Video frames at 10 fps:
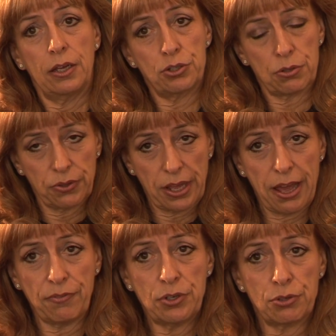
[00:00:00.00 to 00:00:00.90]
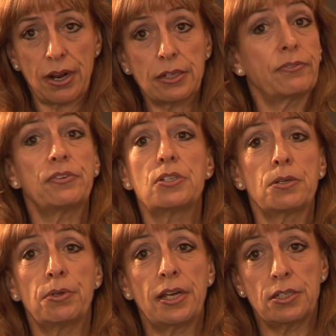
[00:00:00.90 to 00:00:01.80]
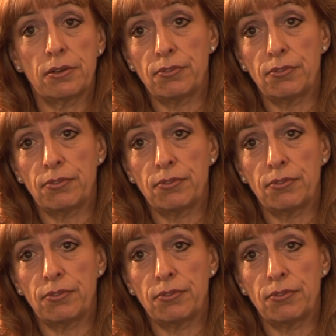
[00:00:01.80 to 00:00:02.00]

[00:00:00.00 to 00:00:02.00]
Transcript: ensuring they have interactive and stimulating